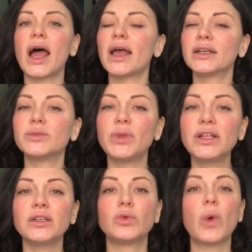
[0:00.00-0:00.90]
I
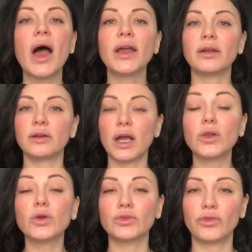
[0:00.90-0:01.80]
explained it why a
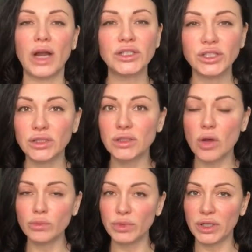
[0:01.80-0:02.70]
lot of Russians
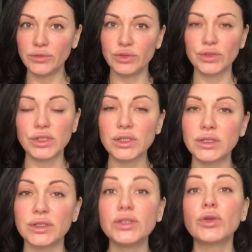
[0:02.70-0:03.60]
don't believe to
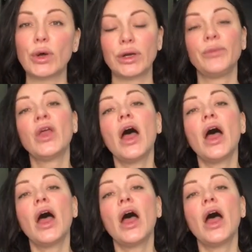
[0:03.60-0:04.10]
this story.